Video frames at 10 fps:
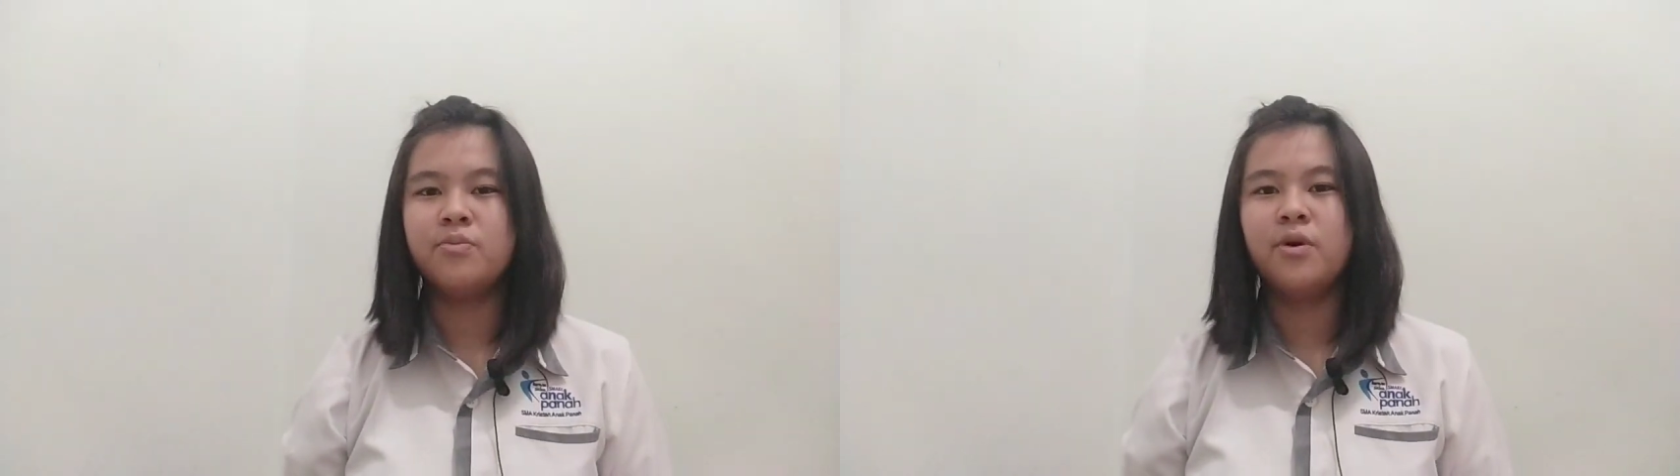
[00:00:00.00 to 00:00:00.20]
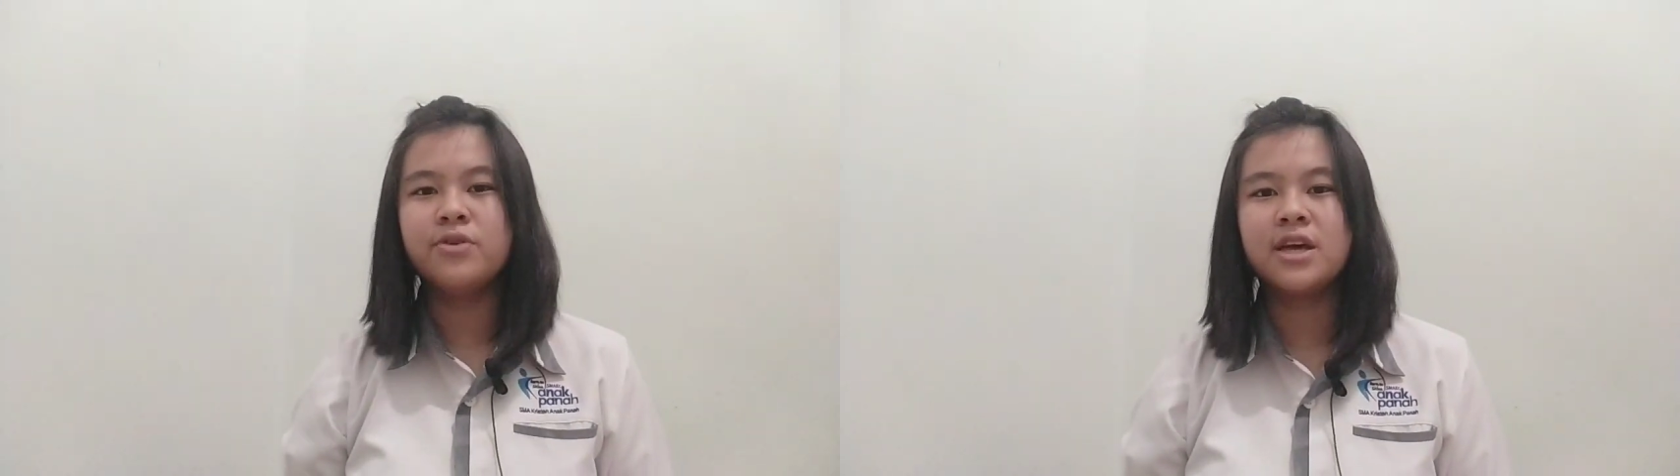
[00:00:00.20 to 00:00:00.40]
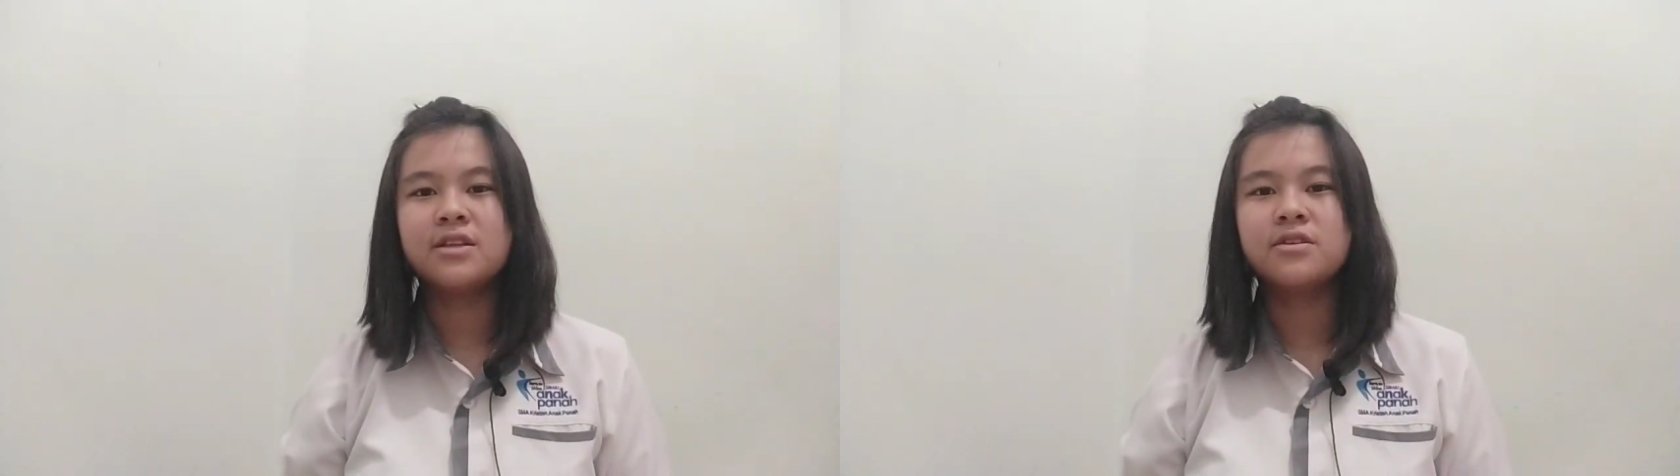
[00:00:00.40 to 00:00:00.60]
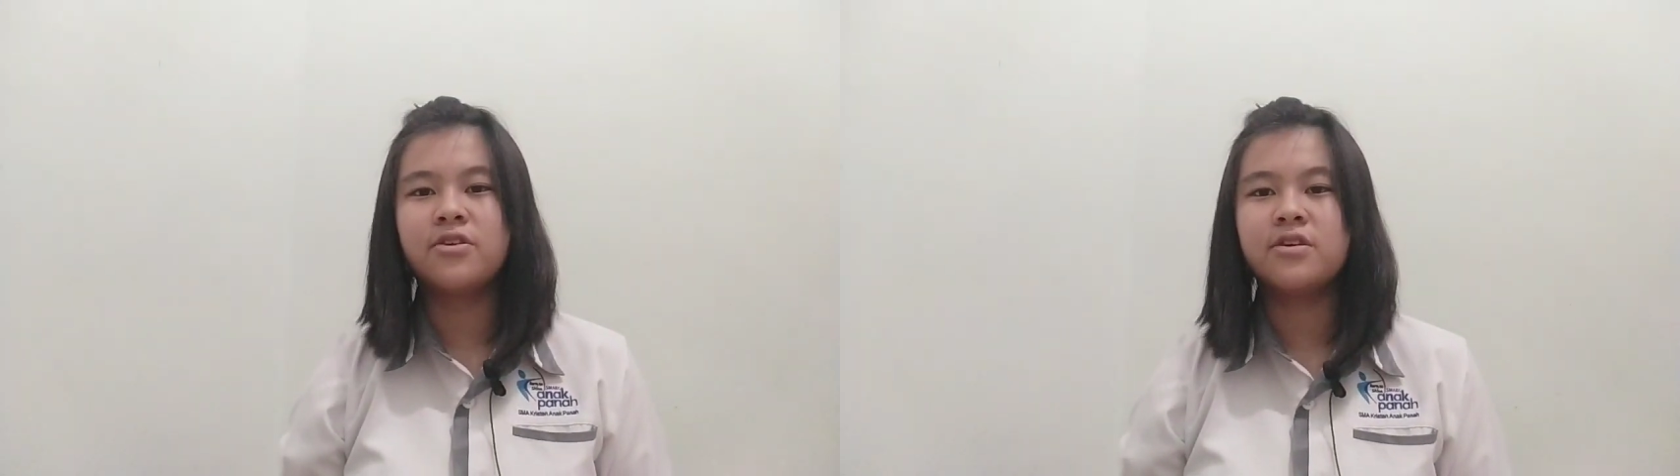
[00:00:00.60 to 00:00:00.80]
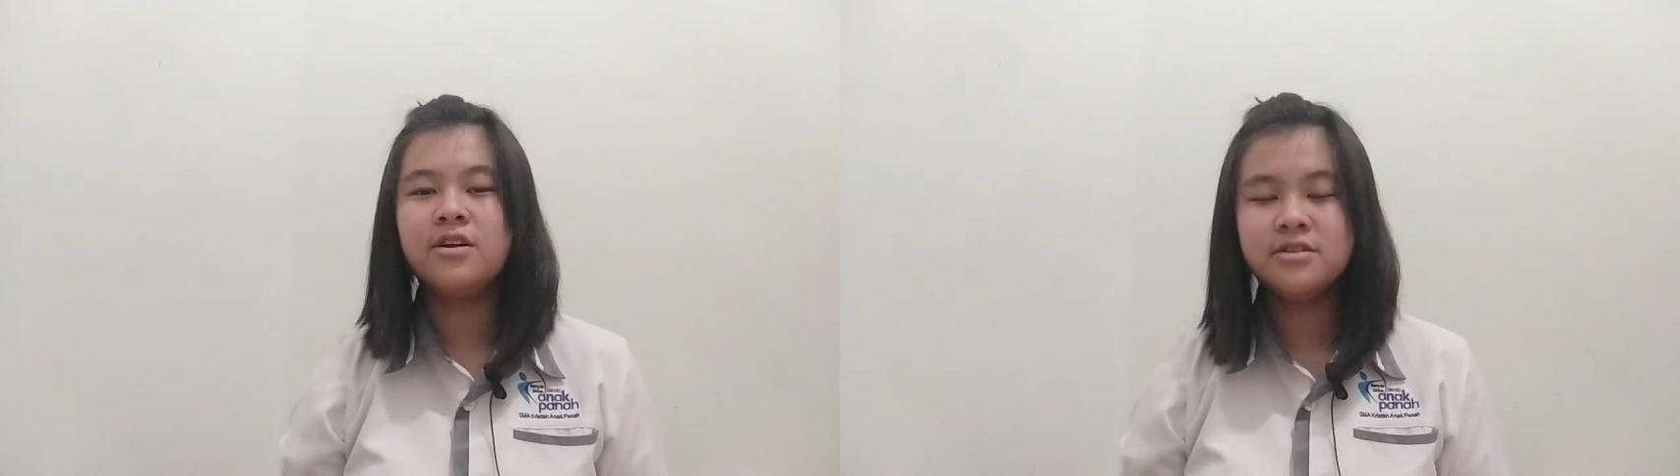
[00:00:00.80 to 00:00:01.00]
promoting
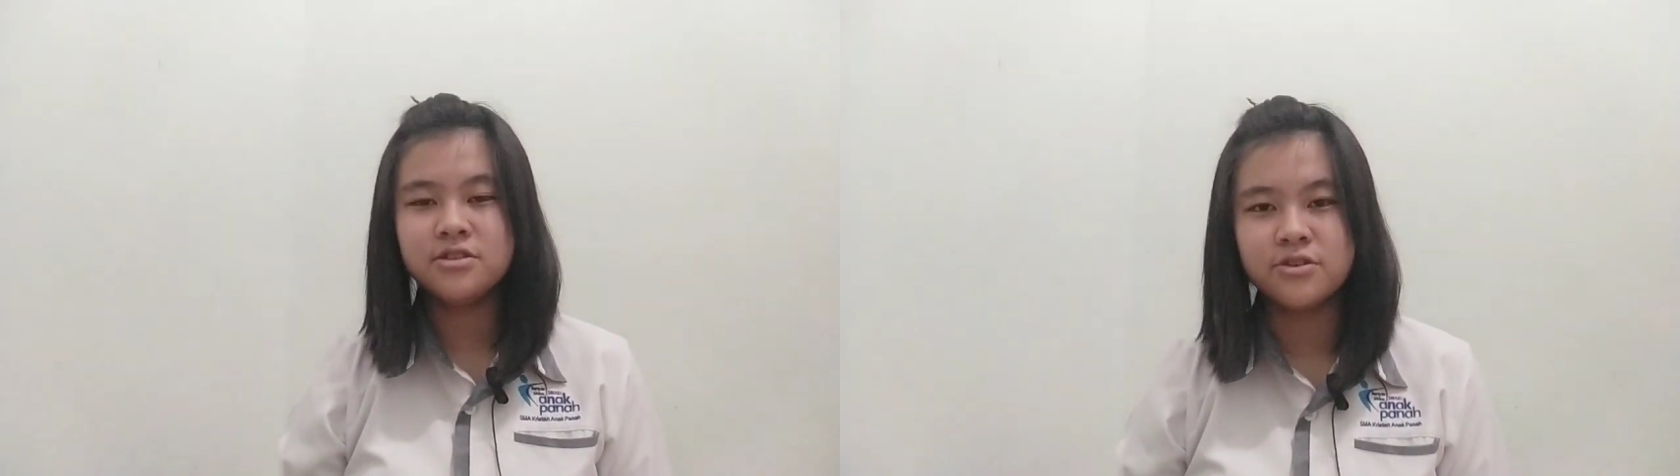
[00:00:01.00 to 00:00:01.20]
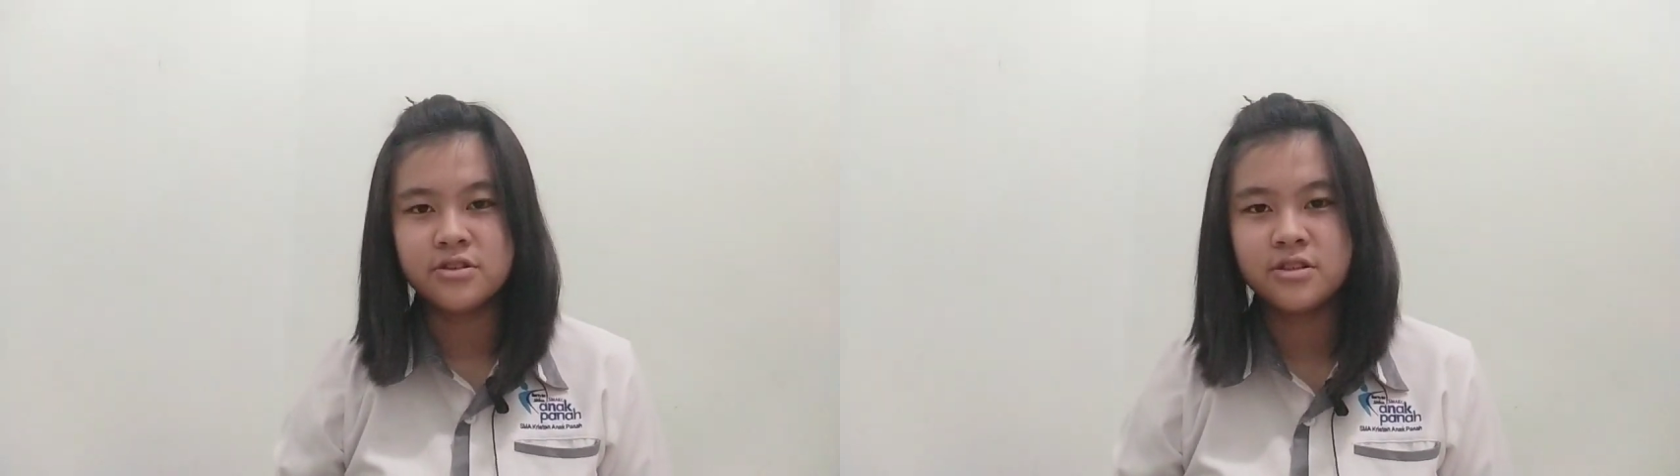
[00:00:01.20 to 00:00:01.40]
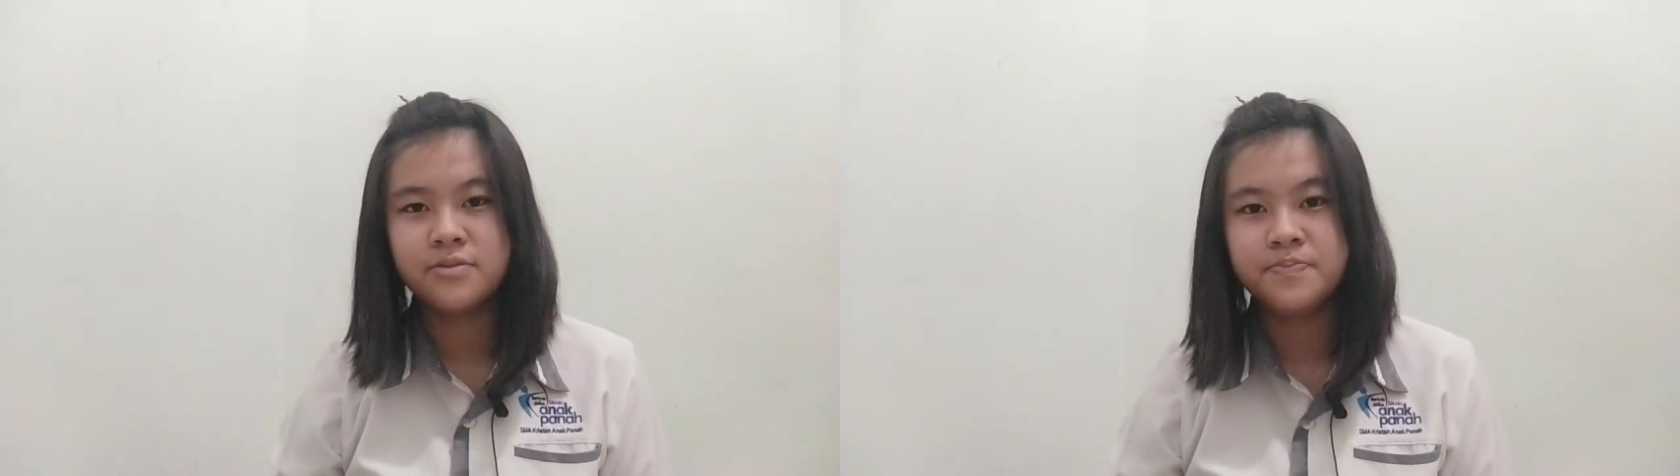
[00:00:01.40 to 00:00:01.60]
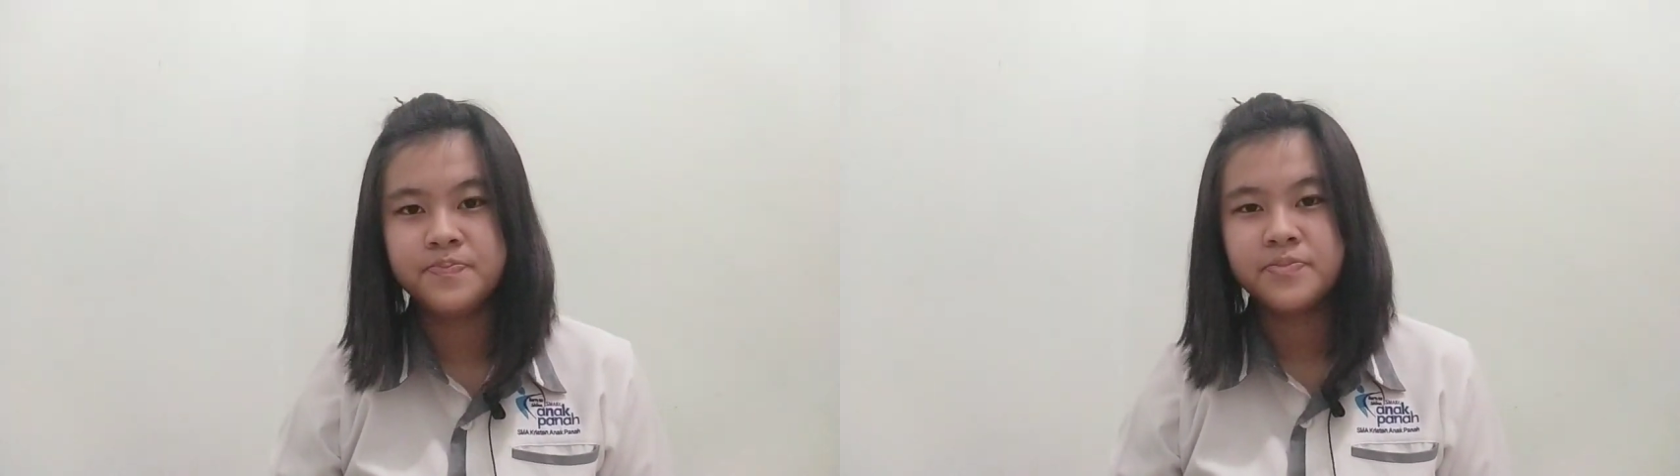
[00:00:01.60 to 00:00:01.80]
their cultures.